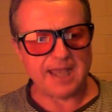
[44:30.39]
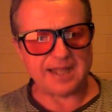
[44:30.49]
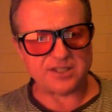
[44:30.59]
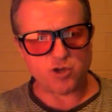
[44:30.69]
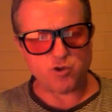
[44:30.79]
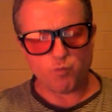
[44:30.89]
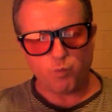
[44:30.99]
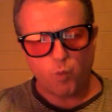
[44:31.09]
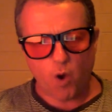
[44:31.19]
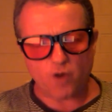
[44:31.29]
And so you
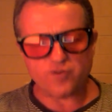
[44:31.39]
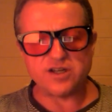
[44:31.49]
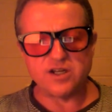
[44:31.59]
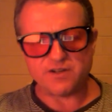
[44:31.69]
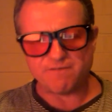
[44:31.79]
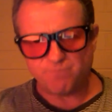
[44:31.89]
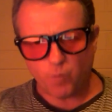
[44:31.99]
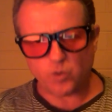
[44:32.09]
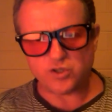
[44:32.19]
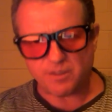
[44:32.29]
want to
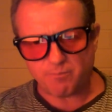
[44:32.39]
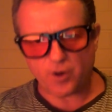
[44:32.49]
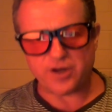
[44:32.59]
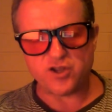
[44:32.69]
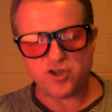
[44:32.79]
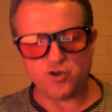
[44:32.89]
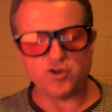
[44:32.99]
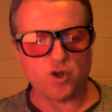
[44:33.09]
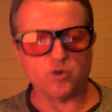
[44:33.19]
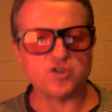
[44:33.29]
force the body to
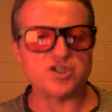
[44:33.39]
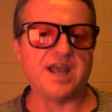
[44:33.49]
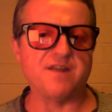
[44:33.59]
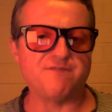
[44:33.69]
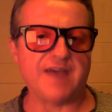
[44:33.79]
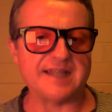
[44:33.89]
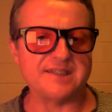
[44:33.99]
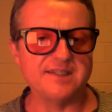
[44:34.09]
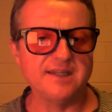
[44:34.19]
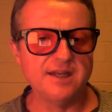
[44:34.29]
use long-chain
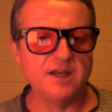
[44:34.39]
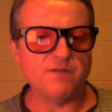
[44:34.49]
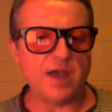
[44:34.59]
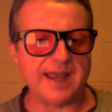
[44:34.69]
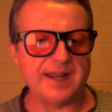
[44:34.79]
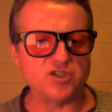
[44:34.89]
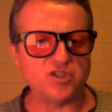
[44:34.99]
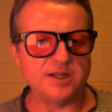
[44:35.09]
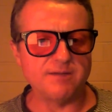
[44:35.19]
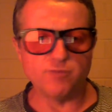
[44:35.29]
fats for
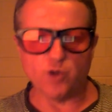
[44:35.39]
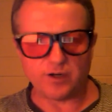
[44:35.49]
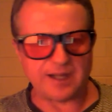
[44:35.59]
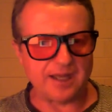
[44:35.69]
energy, not,